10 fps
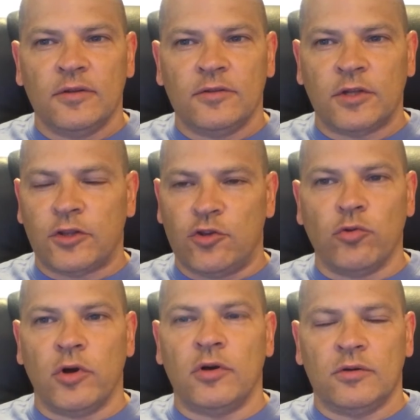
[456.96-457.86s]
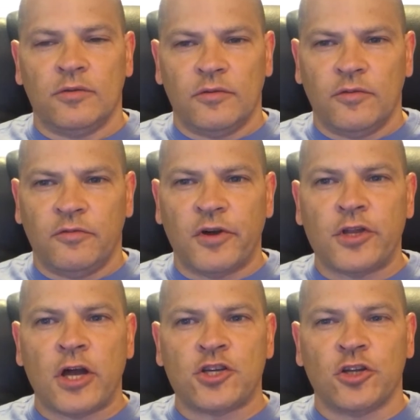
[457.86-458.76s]
that you are
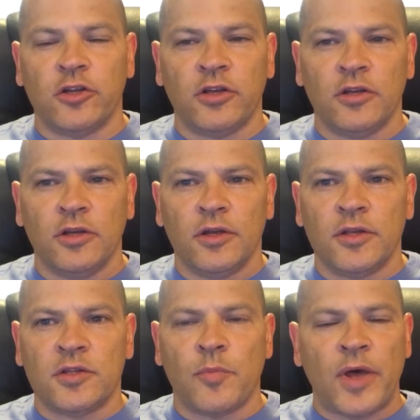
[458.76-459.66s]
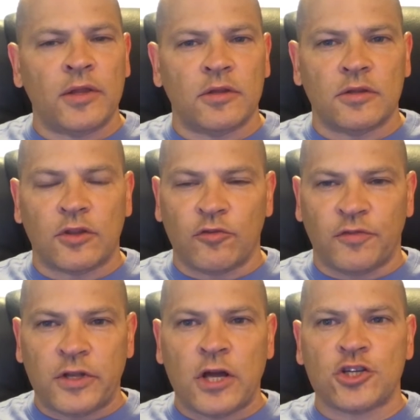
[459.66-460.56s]
financially independent, that you're
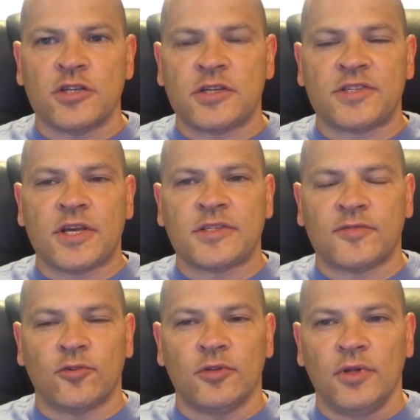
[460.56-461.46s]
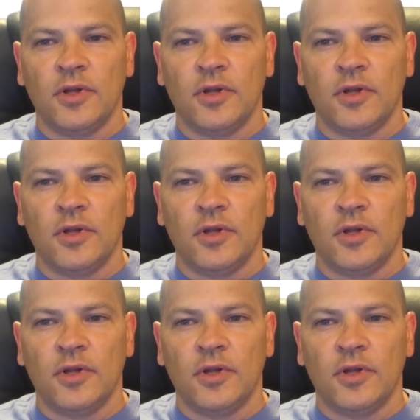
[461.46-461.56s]
financially successful?